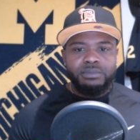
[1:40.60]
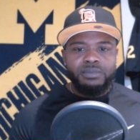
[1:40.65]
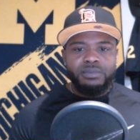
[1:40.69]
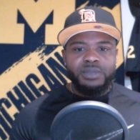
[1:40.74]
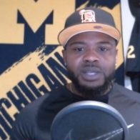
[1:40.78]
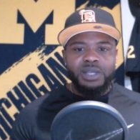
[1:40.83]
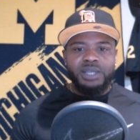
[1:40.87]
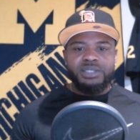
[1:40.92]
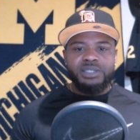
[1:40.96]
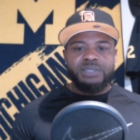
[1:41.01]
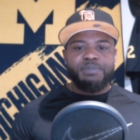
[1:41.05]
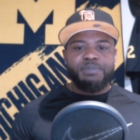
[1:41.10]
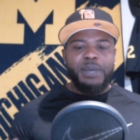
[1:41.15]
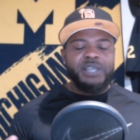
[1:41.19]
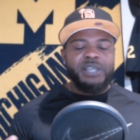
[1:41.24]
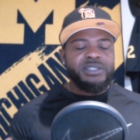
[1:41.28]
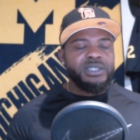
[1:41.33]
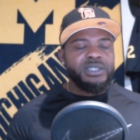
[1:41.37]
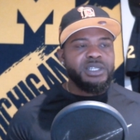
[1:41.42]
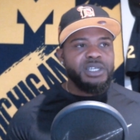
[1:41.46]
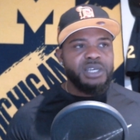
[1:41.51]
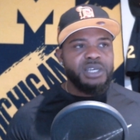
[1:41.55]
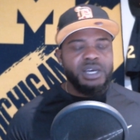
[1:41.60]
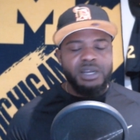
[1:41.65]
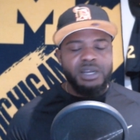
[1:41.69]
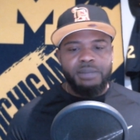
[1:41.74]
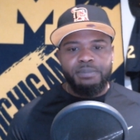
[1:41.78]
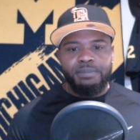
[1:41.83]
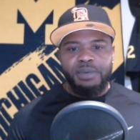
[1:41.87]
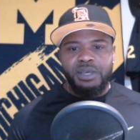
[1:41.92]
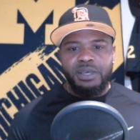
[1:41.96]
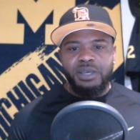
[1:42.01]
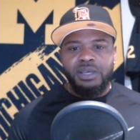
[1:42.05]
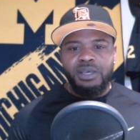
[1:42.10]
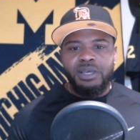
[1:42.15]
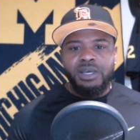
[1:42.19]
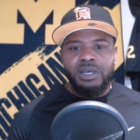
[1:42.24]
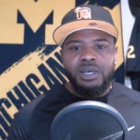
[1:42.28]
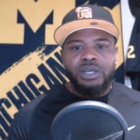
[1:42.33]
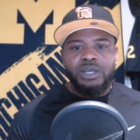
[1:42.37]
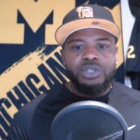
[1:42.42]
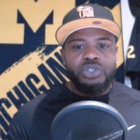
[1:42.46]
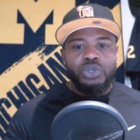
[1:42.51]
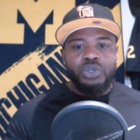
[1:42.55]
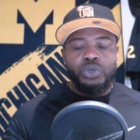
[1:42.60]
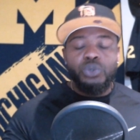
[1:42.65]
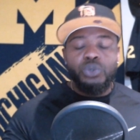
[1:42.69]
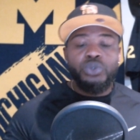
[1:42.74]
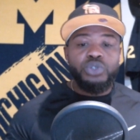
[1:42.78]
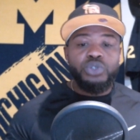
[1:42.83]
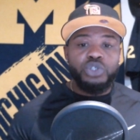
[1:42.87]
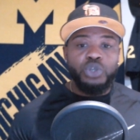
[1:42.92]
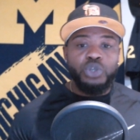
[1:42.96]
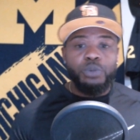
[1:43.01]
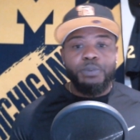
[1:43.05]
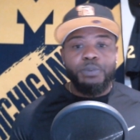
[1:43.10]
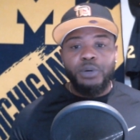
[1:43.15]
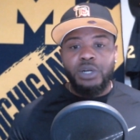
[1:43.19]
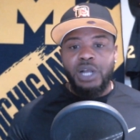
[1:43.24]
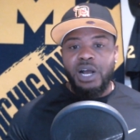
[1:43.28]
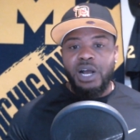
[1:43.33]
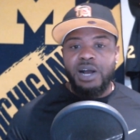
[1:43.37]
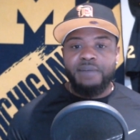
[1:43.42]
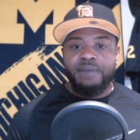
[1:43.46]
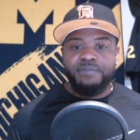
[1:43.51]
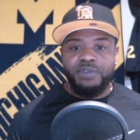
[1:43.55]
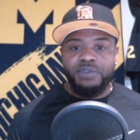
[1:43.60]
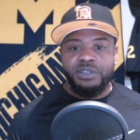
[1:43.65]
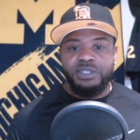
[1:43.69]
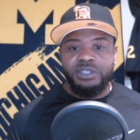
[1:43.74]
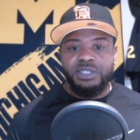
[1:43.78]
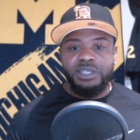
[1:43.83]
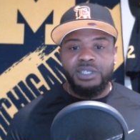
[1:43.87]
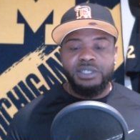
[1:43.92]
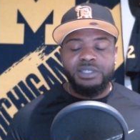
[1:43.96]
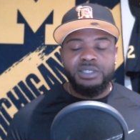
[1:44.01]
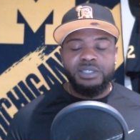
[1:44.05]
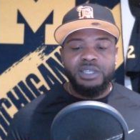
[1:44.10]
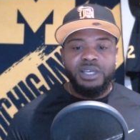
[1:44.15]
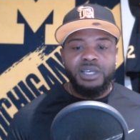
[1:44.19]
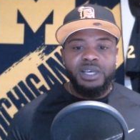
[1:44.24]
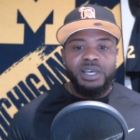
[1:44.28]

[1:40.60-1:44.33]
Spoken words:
going to be two super conferences,